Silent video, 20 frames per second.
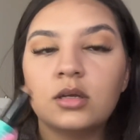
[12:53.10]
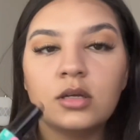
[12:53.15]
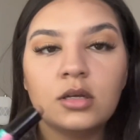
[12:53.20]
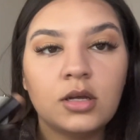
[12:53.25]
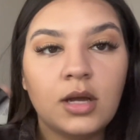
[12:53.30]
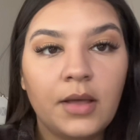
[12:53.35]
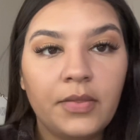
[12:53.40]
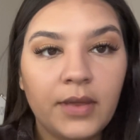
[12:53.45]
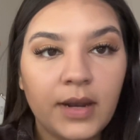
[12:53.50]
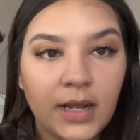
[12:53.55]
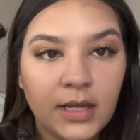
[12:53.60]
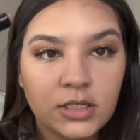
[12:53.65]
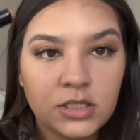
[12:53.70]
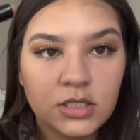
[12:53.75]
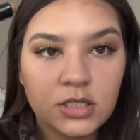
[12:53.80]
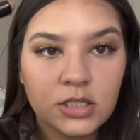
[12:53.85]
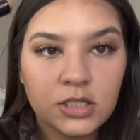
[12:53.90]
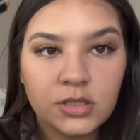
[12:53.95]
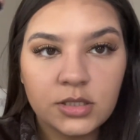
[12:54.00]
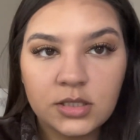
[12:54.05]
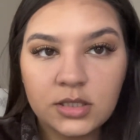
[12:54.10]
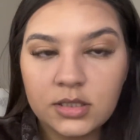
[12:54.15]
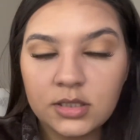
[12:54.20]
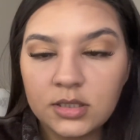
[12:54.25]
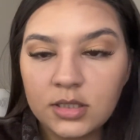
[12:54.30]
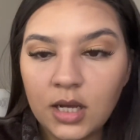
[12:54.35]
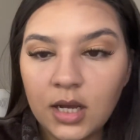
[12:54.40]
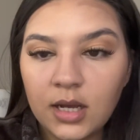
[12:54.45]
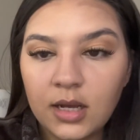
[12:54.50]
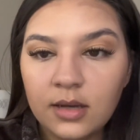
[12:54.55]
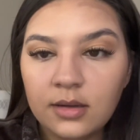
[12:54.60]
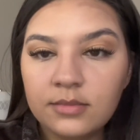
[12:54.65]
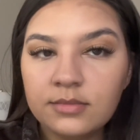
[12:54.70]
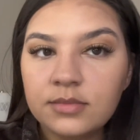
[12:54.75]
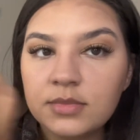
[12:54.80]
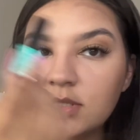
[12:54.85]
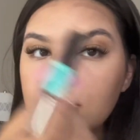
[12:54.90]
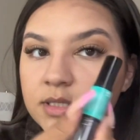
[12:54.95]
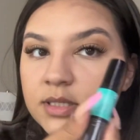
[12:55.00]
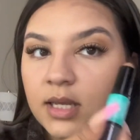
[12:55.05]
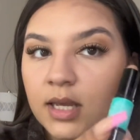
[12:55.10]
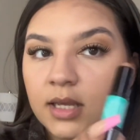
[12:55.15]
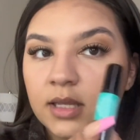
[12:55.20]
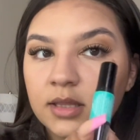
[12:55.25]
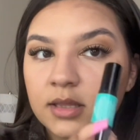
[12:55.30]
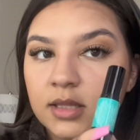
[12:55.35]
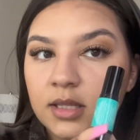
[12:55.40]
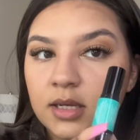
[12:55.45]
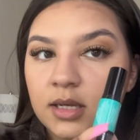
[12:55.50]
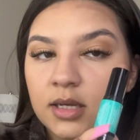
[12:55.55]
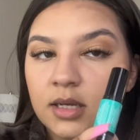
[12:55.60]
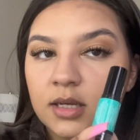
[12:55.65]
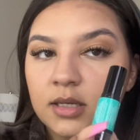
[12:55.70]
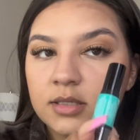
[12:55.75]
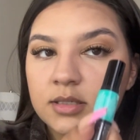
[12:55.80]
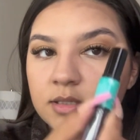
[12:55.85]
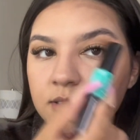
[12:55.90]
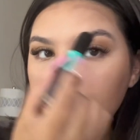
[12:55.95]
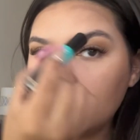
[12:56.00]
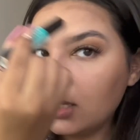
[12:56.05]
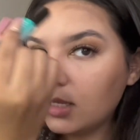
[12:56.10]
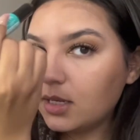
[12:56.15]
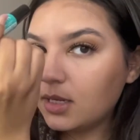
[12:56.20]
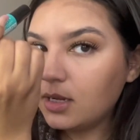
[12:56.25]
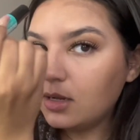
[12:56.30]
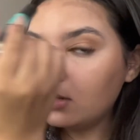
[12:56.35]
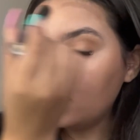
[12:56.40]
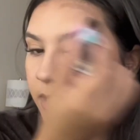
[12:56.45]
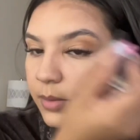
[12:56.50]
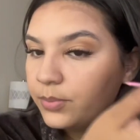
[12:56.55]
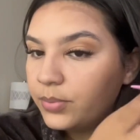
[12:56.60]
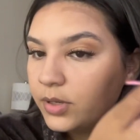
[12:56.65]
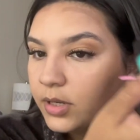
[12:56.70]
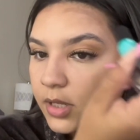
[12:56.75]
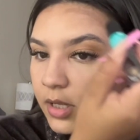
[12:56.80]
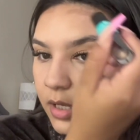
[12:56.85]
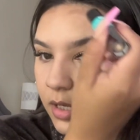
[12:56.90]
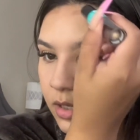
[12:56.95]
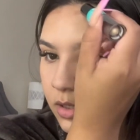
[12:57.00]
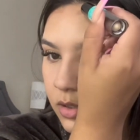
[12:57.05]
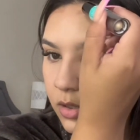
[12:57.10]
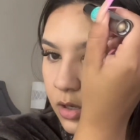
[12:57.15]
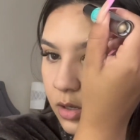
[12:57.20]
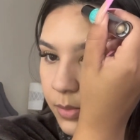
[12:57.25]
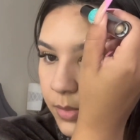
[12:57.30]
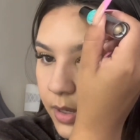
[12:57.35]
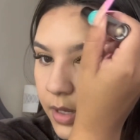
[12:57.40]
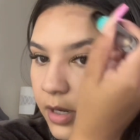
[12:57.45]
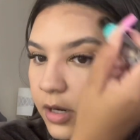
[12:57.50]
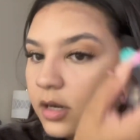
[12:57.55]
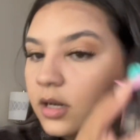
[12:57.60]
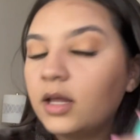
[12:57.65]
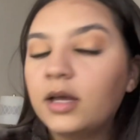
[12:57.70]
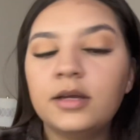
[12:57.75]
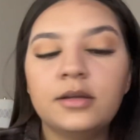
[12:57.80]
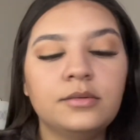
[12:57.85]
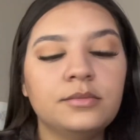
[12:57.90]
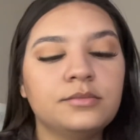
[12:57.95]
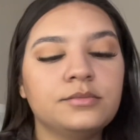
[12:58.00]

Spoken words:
and then I just take the stick and I'll like put it along my hairline